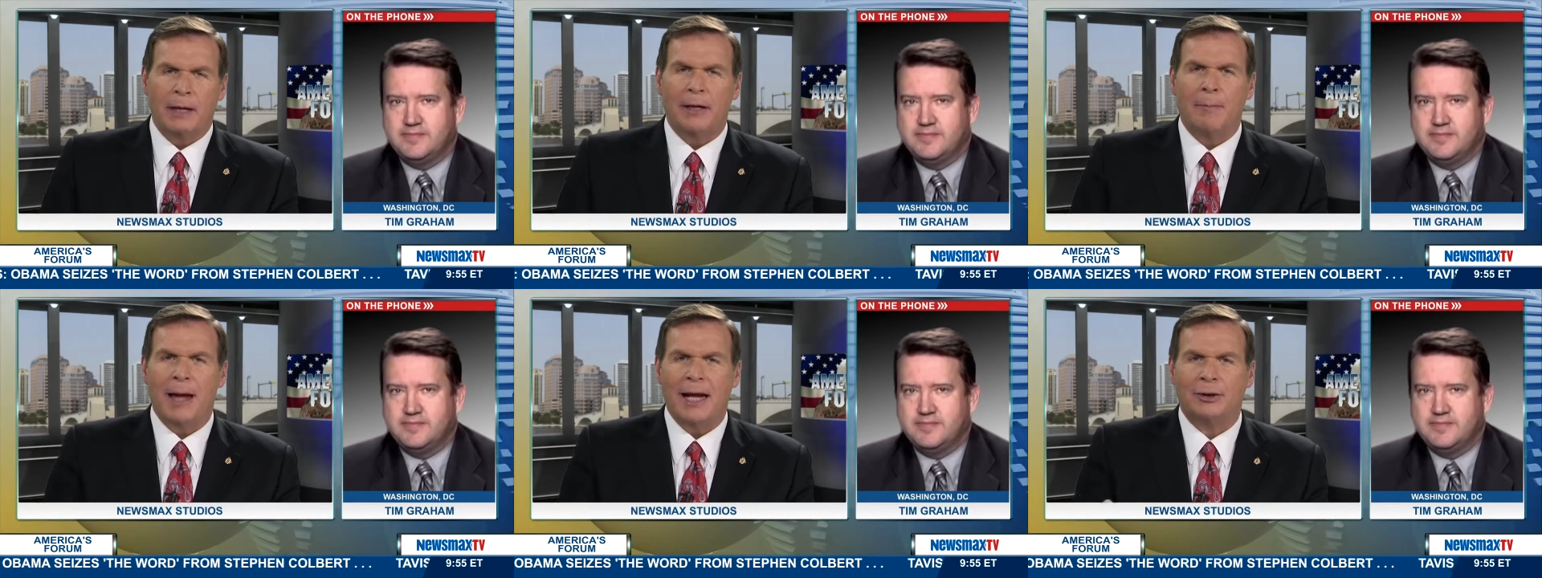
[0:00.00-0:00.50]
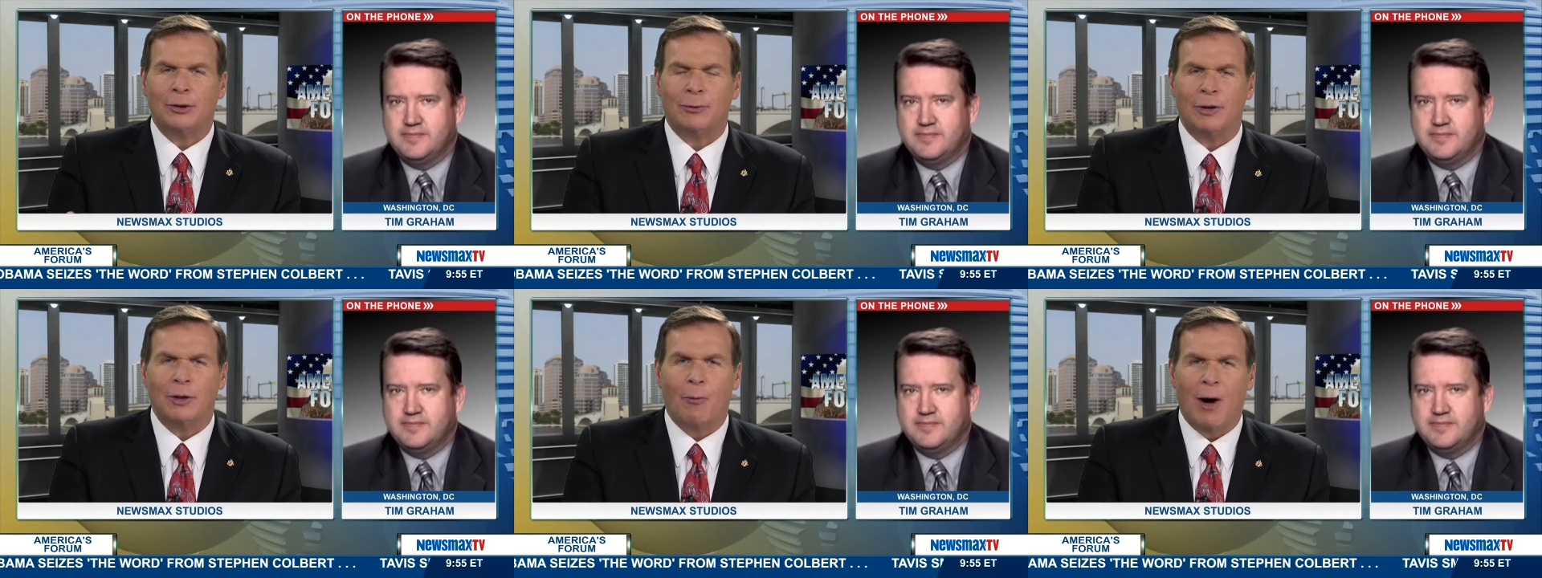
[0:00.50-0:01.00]
Speaker 1: to make
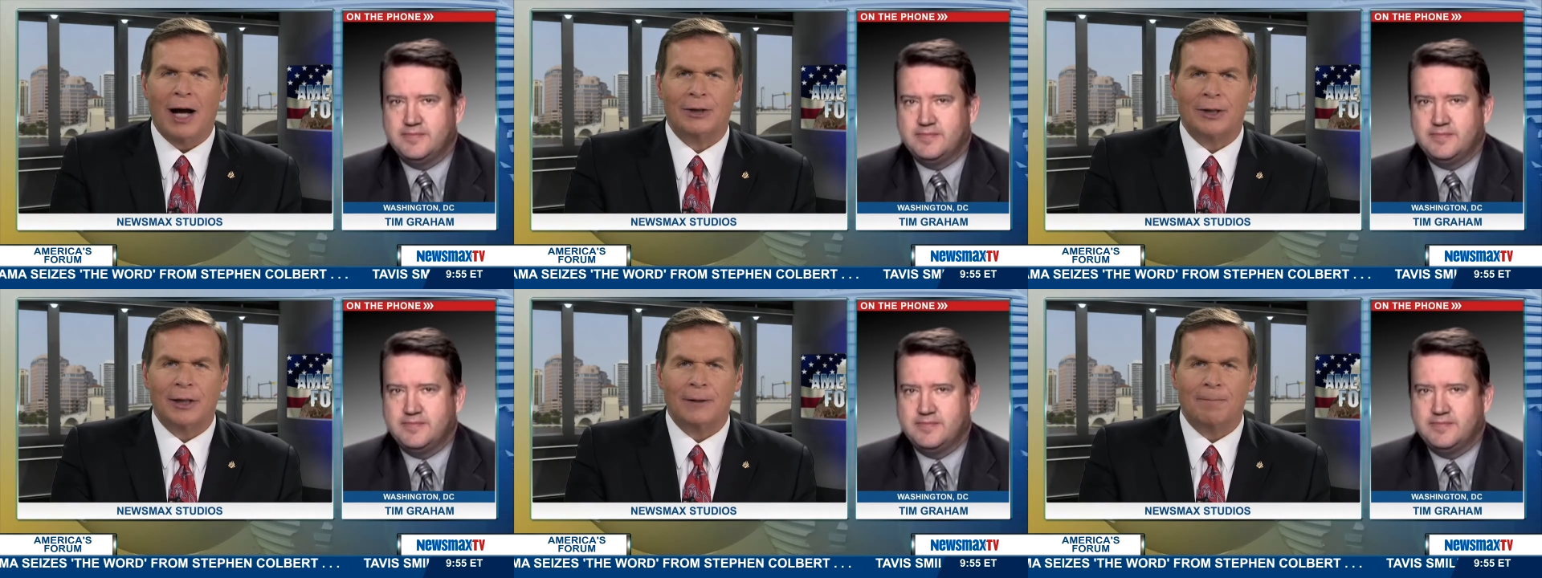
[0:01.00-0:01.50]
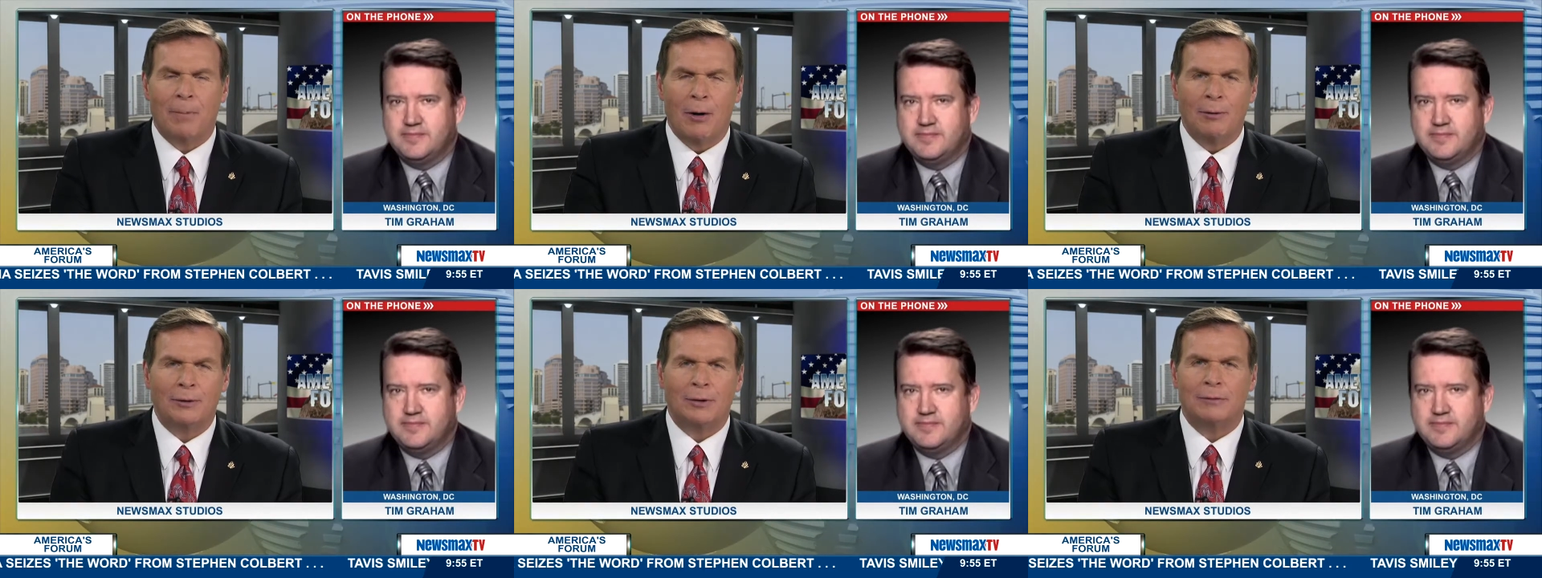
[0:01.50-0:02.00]
sure the Washington
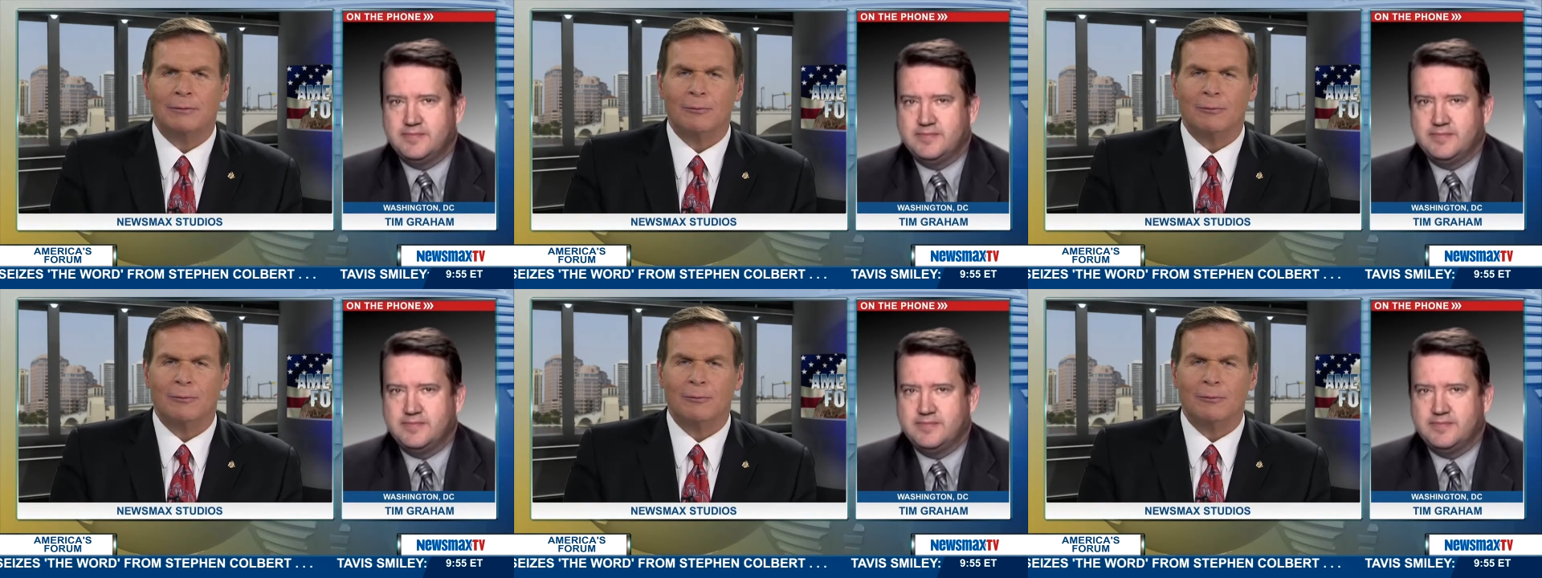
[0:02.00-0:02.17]
Post